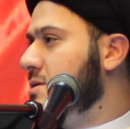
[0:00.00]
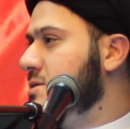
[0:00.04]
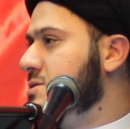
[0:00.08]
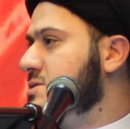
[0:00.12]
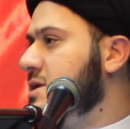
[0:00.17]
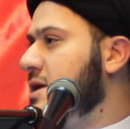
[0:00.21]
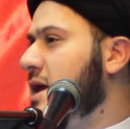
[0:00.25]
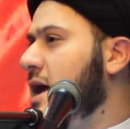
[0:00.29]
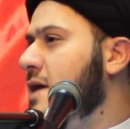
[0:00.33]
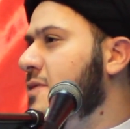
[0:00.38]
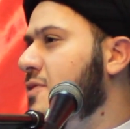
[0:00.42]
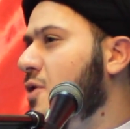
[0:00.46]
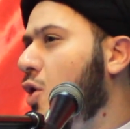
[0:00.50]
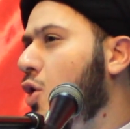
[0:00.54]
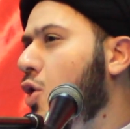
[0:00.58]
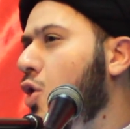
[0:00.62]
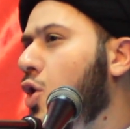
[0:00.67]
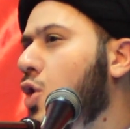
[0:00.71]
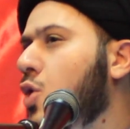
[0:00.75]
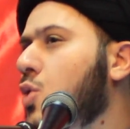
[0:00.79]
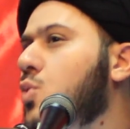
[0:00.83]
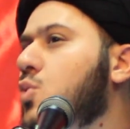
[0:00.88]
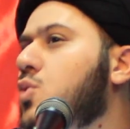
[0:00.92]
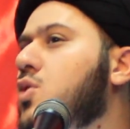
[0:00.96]
Today the
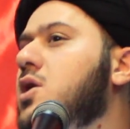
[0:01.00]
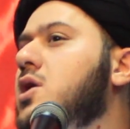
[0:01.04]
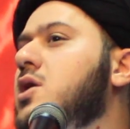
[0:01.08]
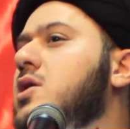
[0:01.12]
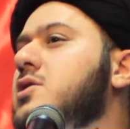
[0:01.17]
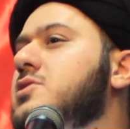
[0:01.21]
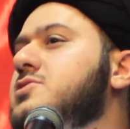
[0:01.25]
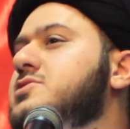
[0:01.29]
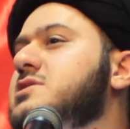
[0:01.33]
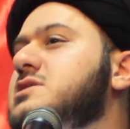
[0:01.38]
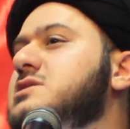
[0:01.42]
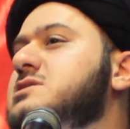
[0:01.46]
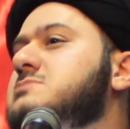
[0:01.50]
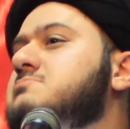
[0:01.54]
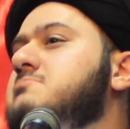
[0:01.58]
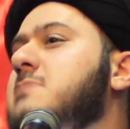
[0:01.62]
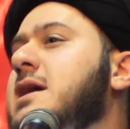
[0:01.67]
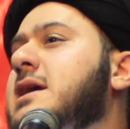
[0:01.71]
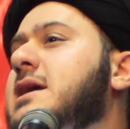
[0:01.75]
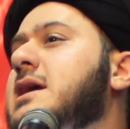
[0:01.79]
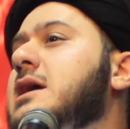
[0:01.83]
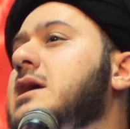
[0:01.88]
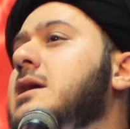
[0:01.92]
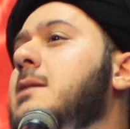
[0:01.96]
whole world is
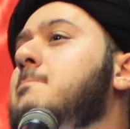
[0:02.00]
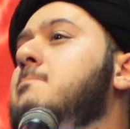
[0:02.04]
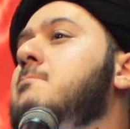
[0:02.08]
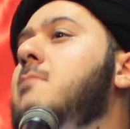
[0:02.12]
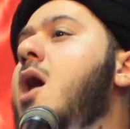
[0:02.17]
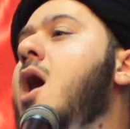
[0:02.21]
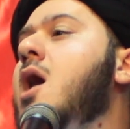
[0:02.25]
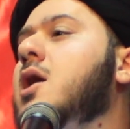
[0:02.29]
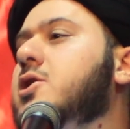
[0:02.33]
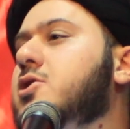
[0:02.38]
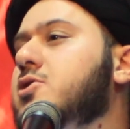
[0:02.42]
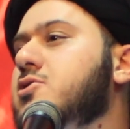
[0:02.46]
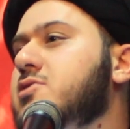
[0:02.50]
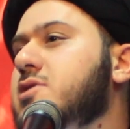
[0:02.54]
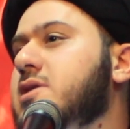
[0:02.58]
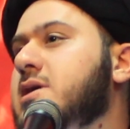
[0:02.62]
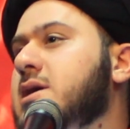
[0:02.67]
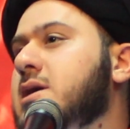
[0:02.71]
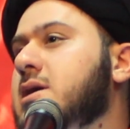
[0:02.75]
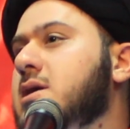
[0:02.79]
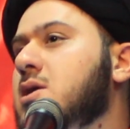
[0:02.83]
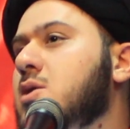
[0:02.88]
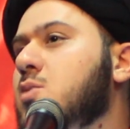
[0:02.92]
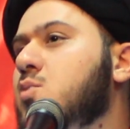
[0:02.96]
making a
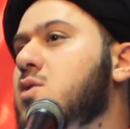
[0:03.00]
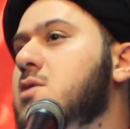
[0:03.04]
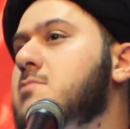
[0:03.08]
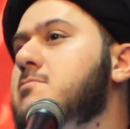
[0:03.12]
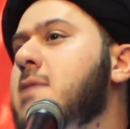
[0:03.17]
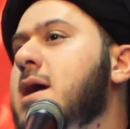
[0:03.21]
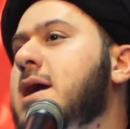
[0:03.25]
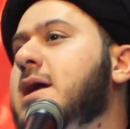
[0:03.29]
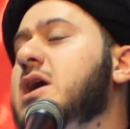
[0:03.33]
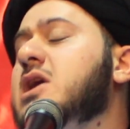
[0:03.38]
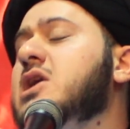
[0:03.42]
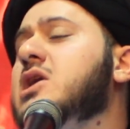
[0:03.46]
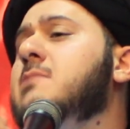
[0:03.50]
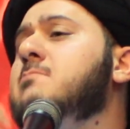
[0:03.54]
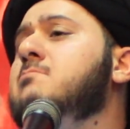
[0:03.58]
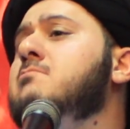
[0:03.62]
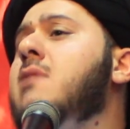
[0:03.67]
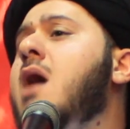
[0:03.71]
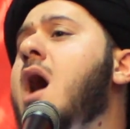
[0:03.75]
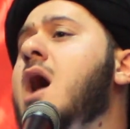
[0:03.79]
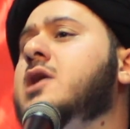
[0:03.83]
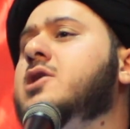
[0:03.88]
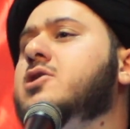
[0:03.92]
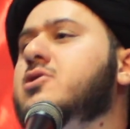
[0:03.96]
mockery. We're making a
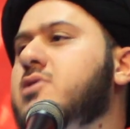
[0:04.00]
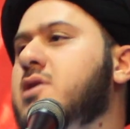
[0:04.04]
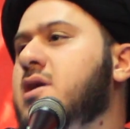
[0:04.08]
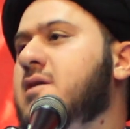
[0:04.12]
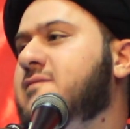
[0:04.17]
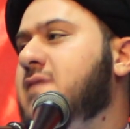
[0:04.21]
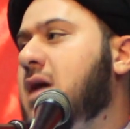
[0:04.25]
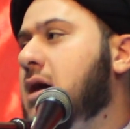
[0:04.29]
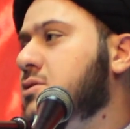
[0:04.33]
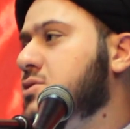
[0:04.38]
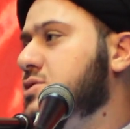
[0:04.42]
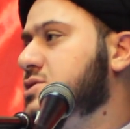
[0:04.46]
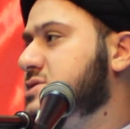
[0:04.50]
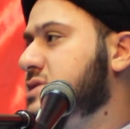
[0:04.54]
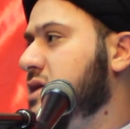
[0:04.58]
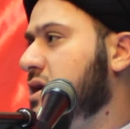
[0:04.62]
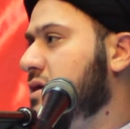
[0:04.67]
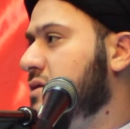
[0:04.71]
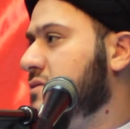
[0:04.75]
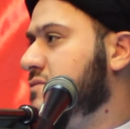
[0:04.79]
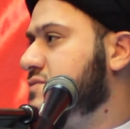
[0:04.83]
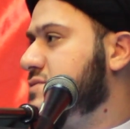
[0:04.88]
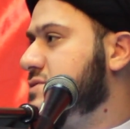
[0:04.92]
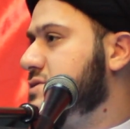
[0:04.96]
mockery of
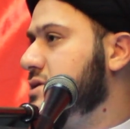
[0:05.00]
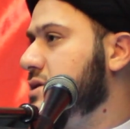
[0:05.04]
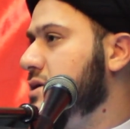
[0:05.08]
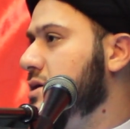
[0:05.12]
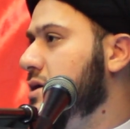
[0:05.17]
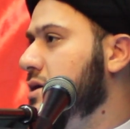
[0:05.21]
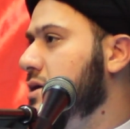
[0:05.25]
ourselves.